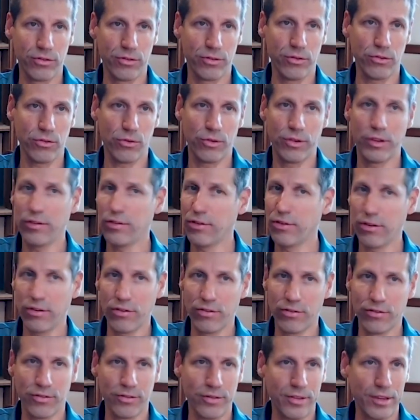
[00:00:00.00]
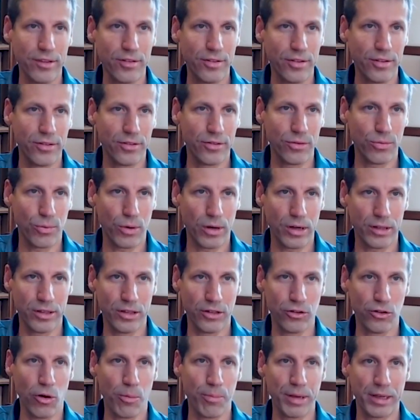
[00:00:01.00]
So this is what the
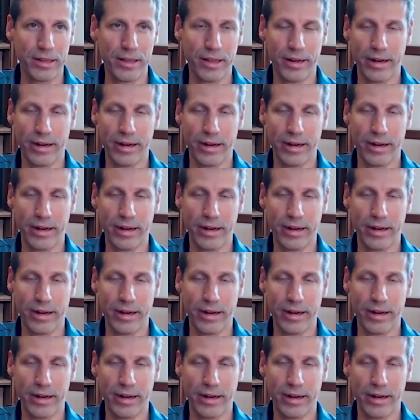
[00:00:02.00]
topic that